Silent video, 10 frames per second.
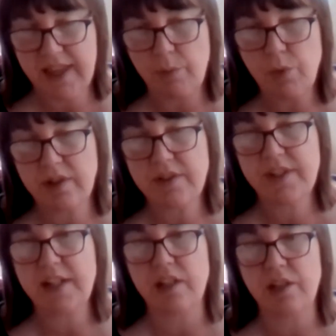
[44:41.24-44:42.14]
That will
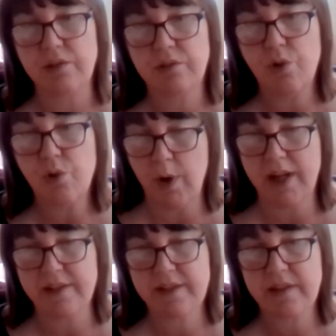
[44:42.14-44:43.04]
continue,
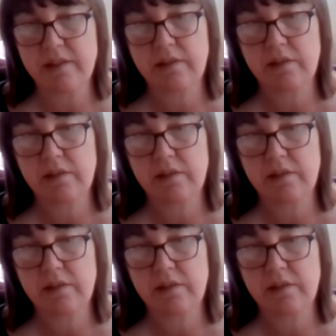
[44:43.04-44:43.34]
always.